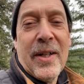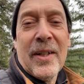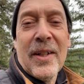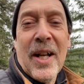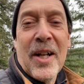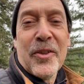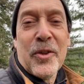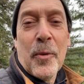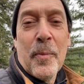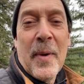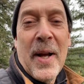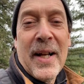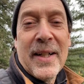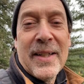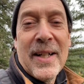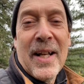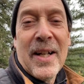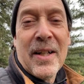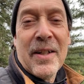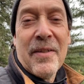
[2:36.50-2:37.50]

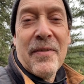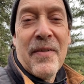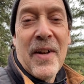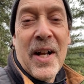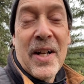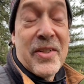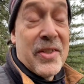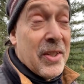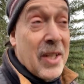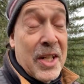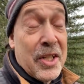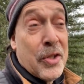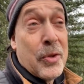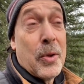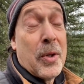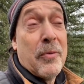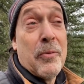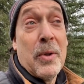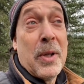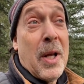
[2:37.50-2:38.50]
electromagnetic effects. And that's
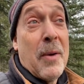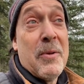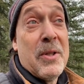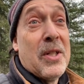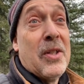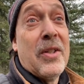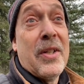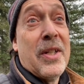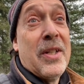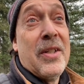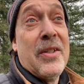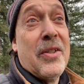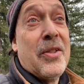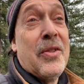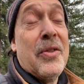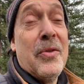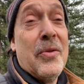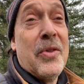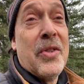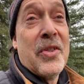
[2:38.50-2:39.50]
sort of what I was looking
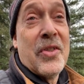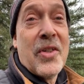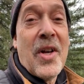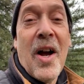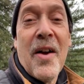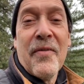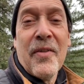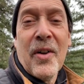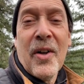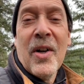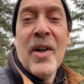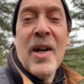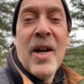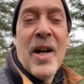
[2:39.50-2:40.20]
to discover.